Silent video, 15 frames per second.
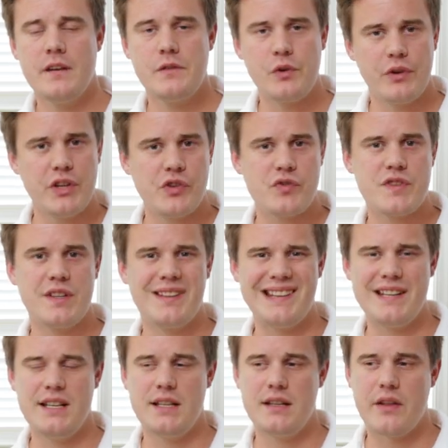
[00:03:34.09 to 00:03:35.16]
If you're interested
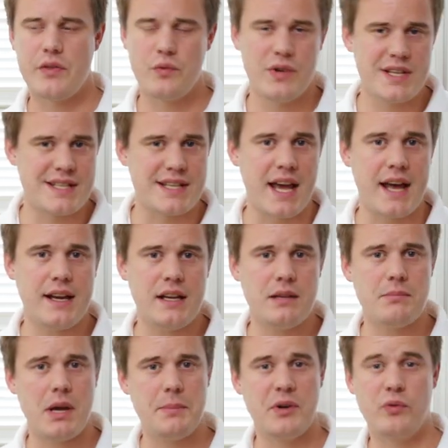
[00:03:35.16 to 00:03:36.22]
in 3D
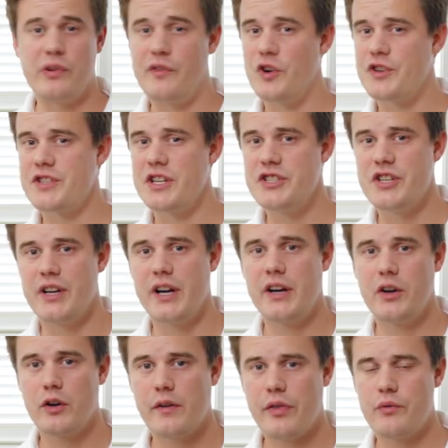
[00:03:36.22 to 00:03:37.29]
scanning, maybe reverse
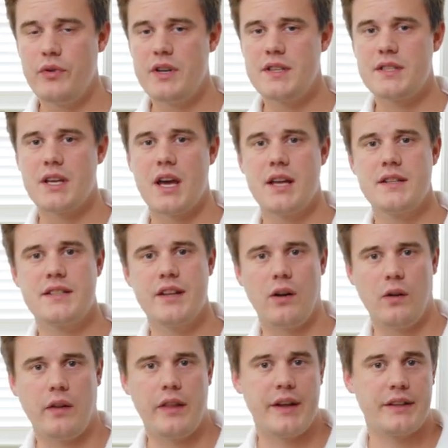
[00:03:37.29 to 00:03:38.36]
engineering of 3D scans and
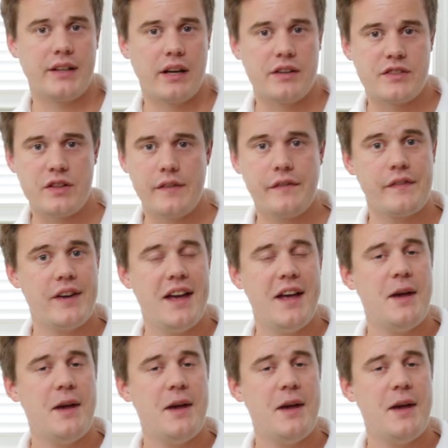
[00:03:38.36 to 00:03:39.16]
all that kind of stuff,